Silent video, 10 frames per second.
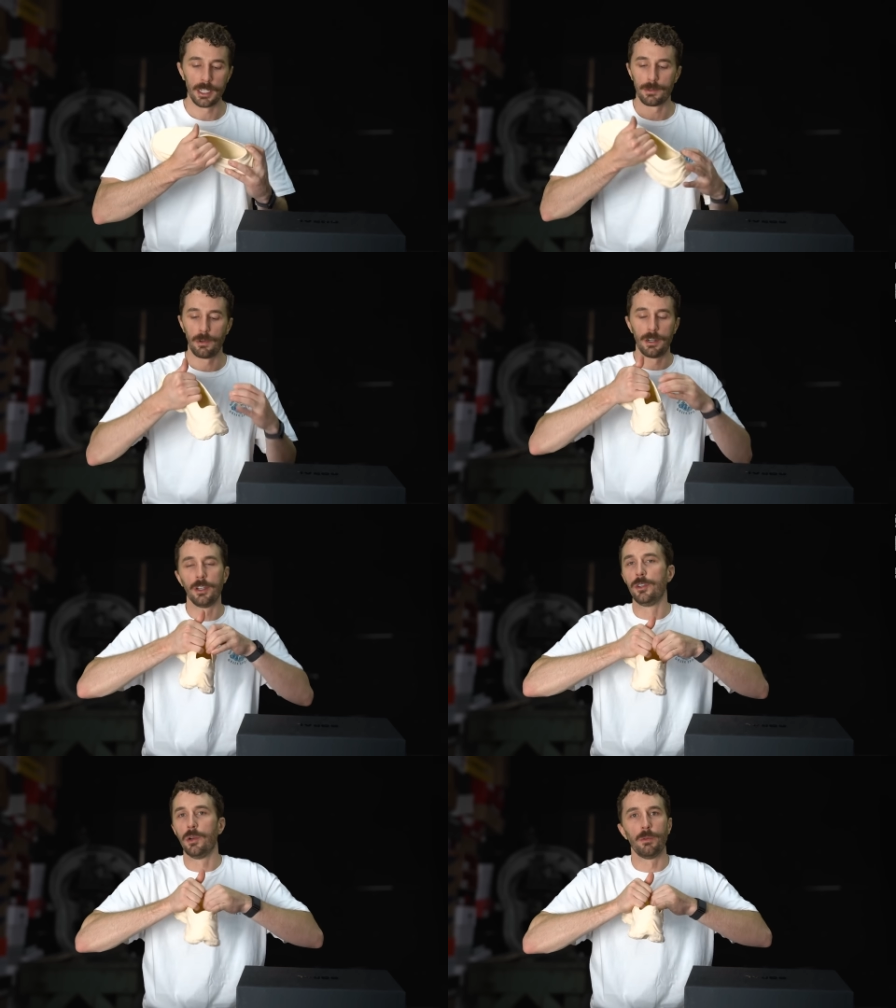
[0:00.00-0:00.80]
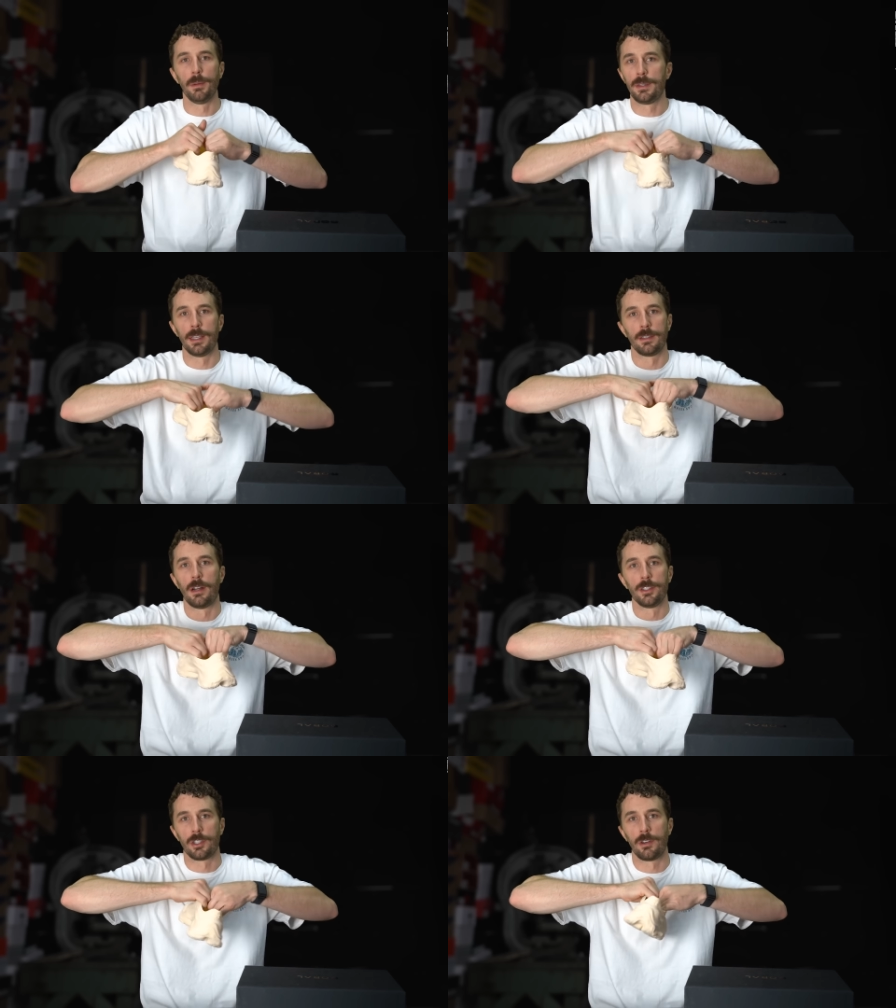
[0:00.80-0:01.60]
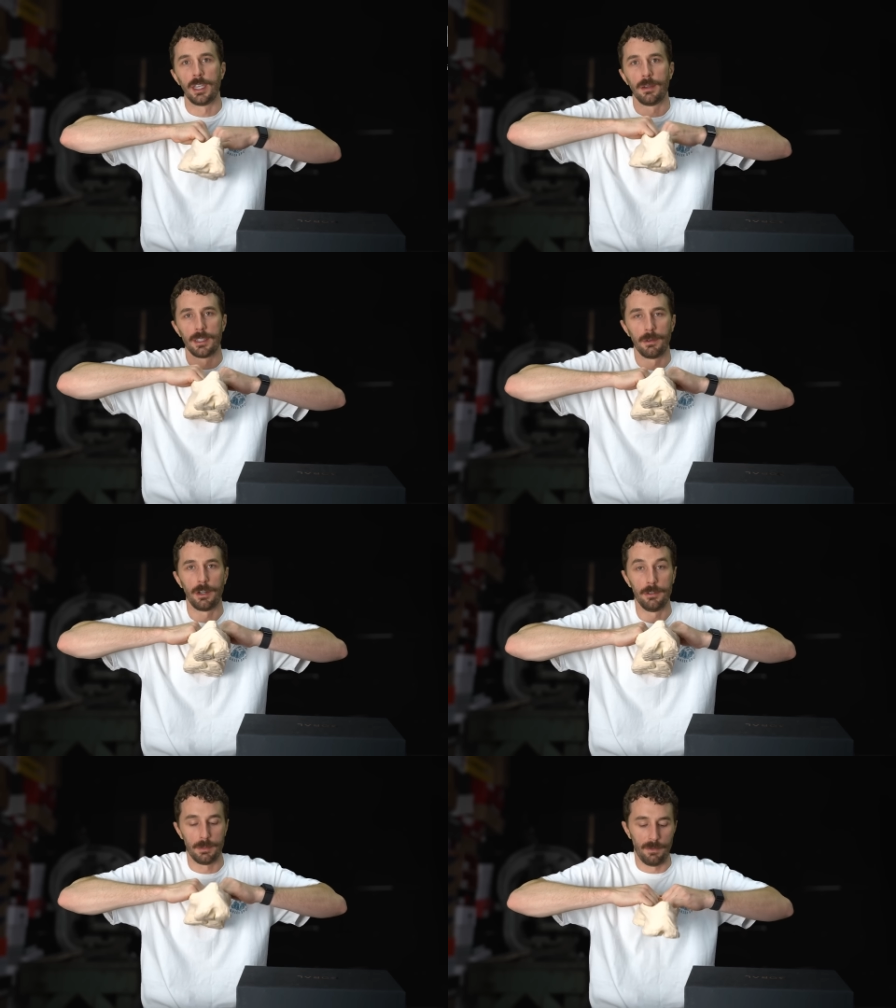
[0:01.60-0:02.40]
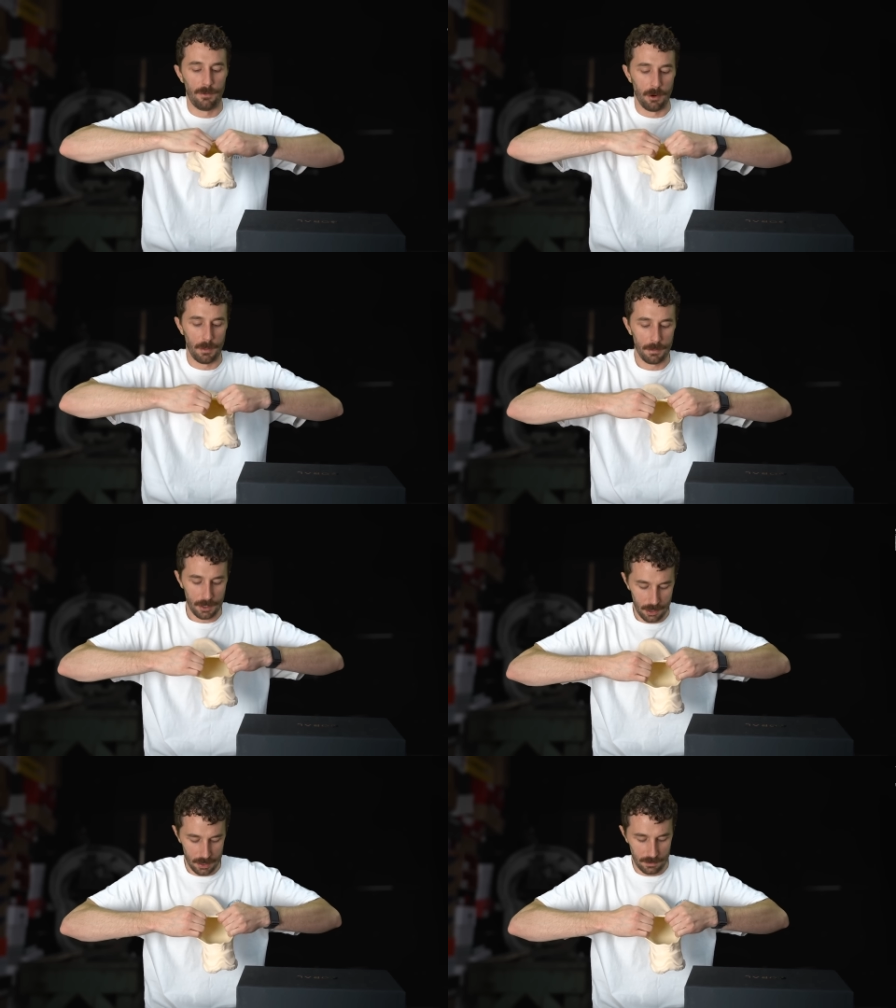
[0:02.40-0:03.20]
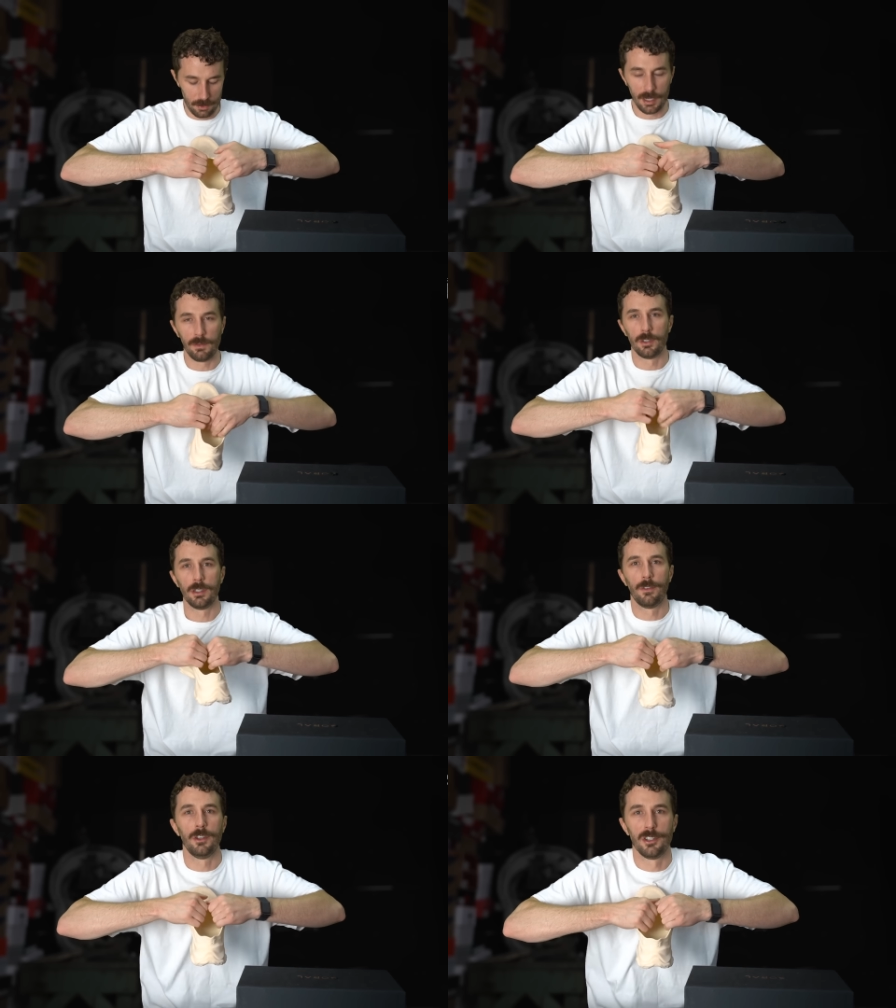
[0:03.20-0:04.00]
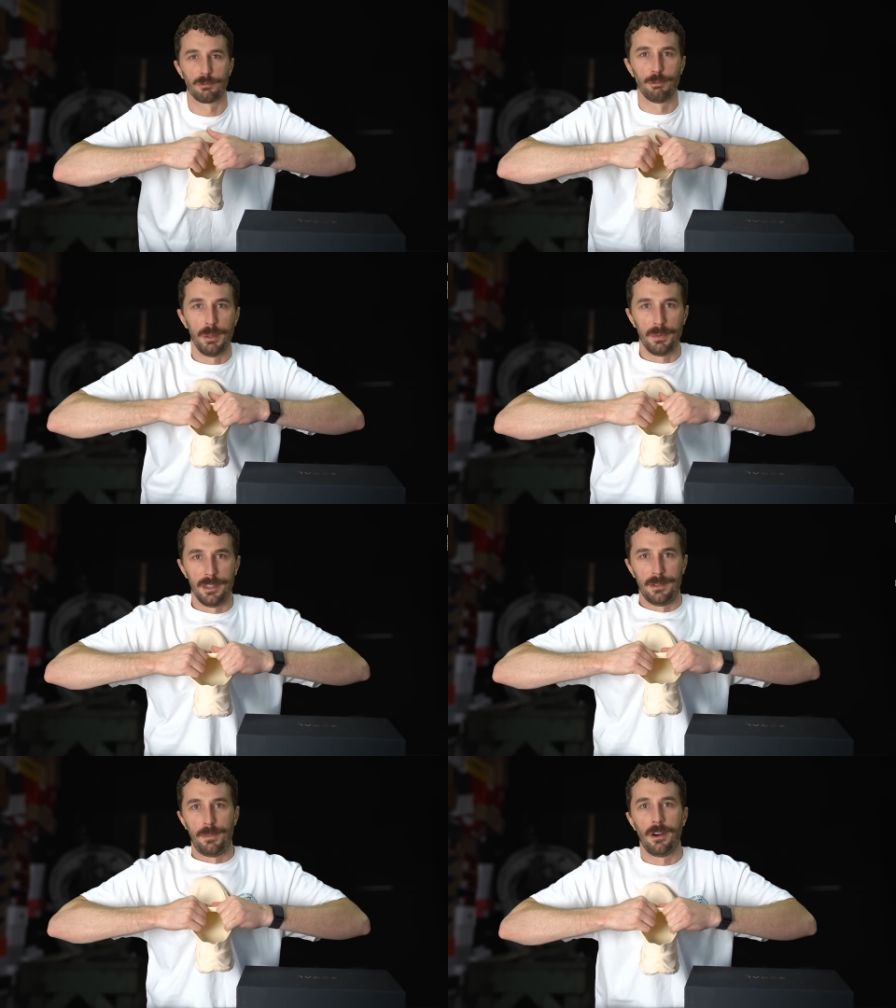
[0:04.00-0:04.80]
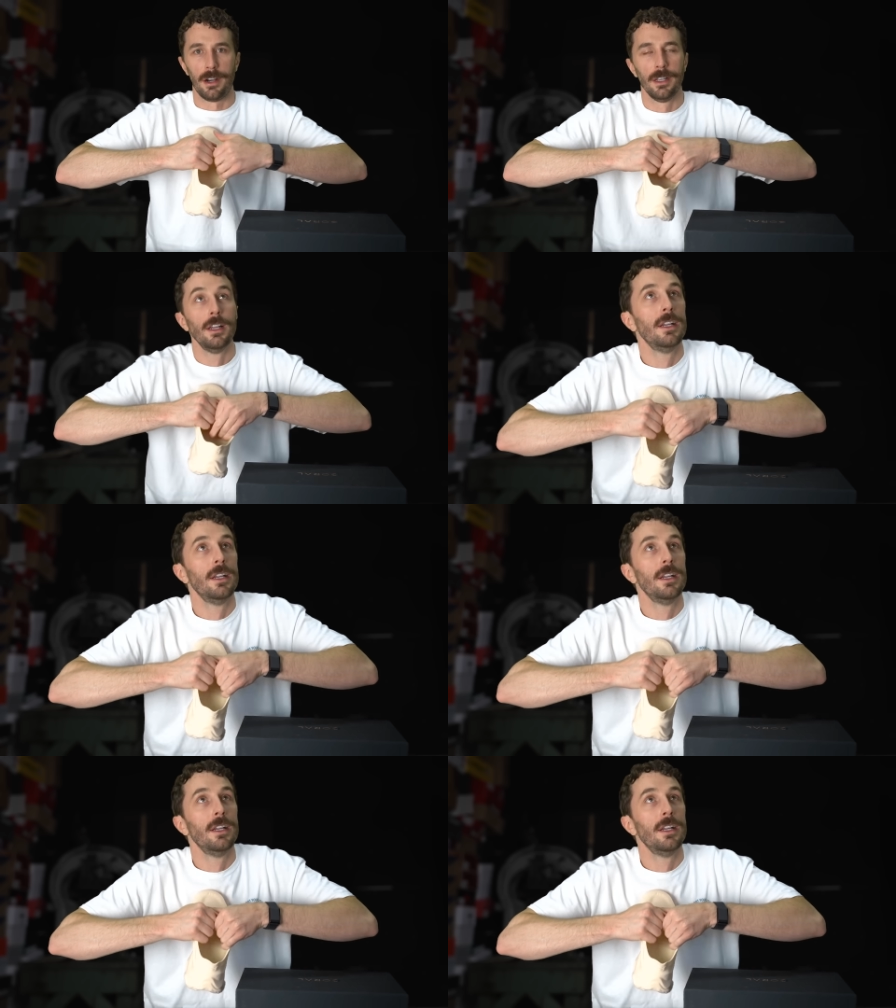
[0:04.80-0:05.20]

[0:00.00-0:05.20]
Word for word: I just wanted to do a rip test on screen because I didn't want to do this before. But I'm curious if you can even, if you can just rip this apart.